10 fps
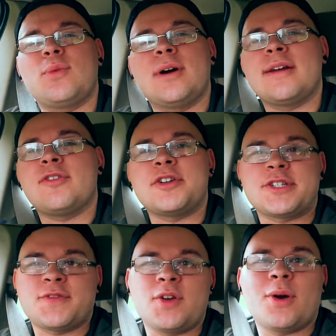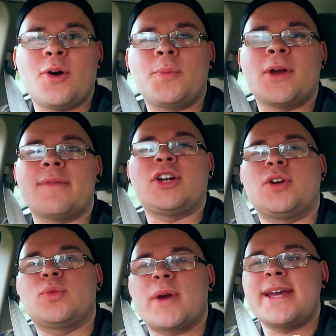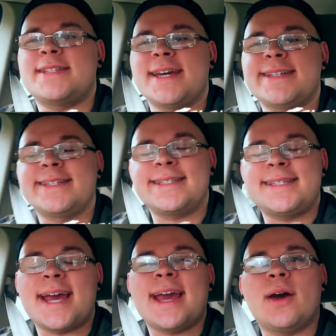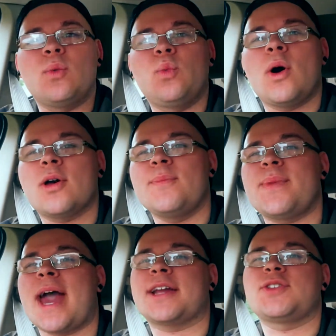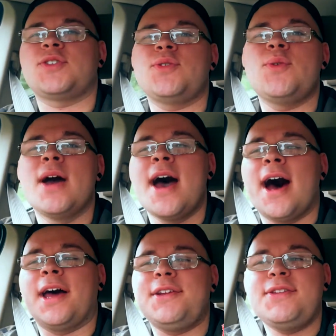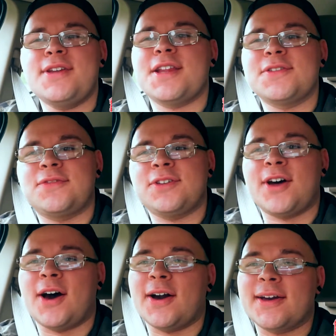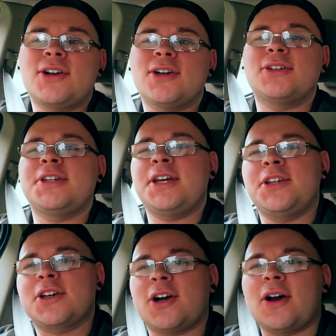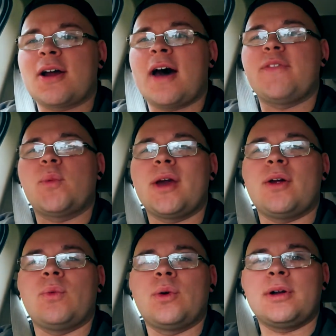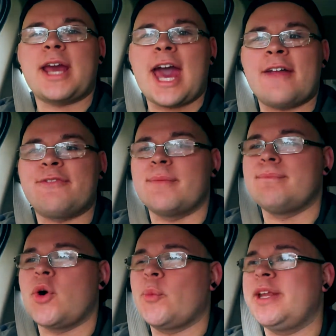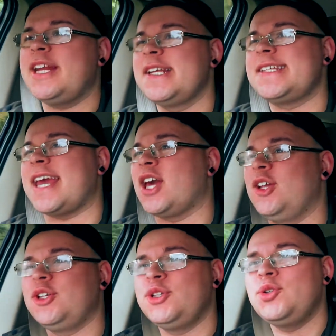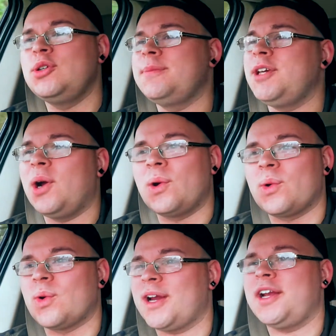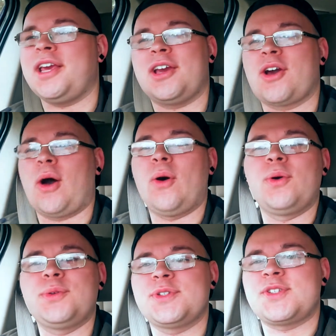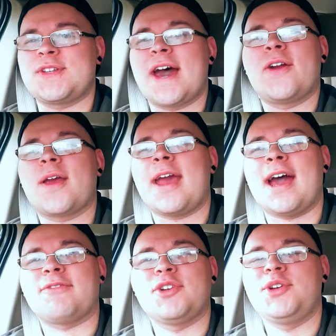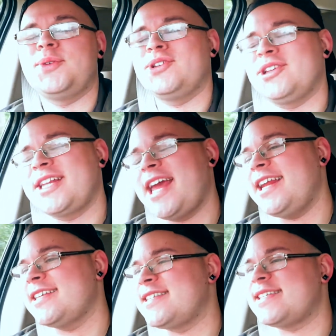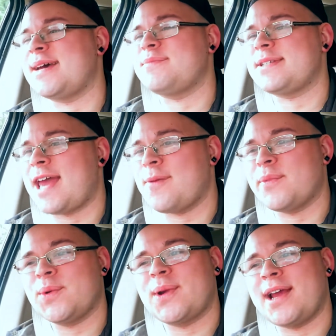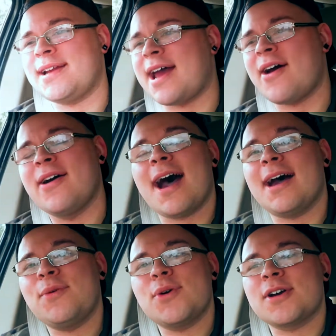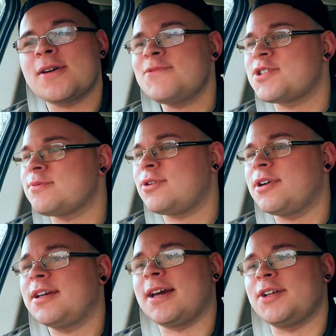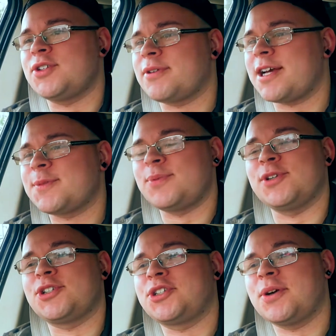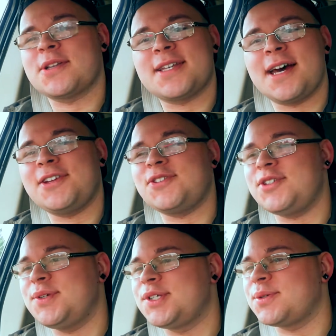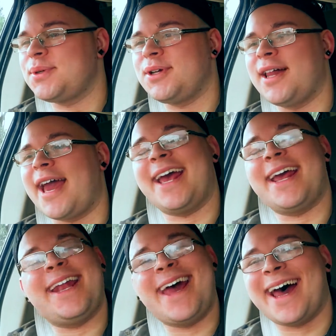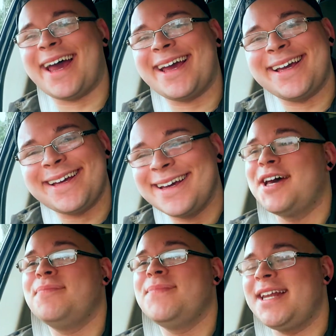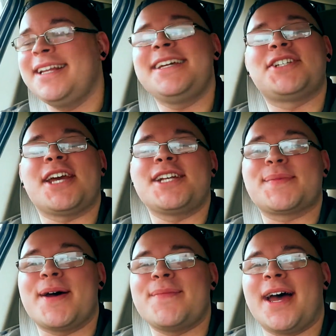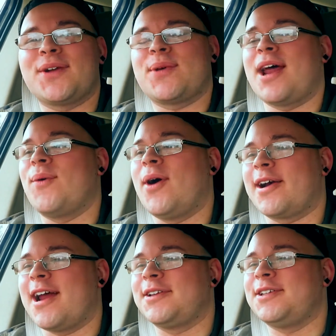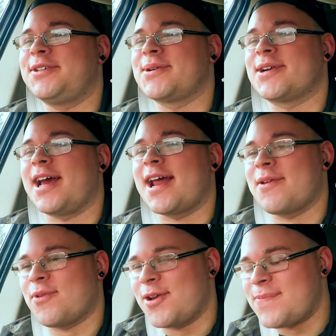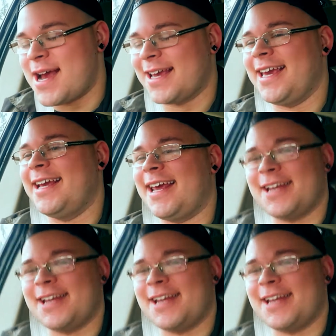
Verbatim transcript: whatever it is for you. I hope you're having a great day today, and welcome back to another vlog. Currently in the car on the way to work at the moment. It is a gloomy, rainy, cold Saturday afternoon, late in September right now. I woke up this morning, got dressed, put shorts on as usual, and I immediately changed my mind when I walked out the door and I had to run back in